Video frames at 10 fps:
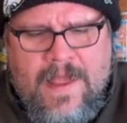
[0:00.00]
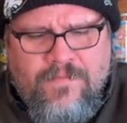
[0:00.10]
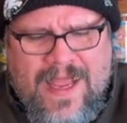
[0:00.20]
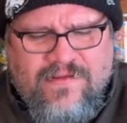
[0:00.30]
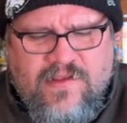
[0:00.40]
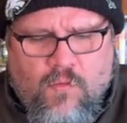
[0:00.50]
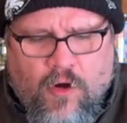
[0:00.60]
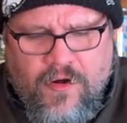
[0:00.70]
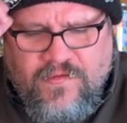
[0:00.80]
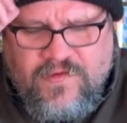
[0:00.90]
And it
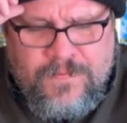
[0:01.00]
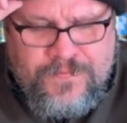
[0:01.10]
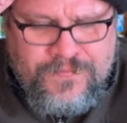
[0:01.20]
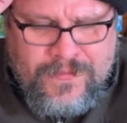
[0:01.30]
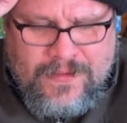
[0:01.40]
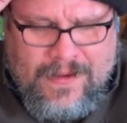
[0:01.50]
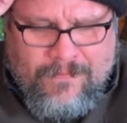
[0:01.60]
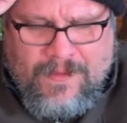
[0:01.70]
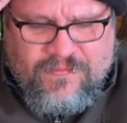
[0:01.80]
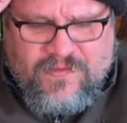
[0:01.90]
works.
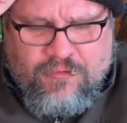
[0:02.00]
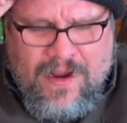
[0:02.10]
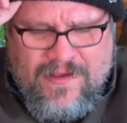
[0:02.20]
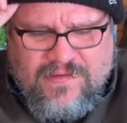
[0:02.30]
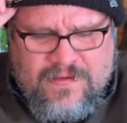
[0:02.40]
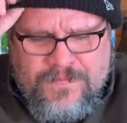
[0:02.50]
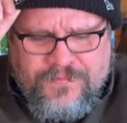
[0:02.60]
Um, I'm surprised.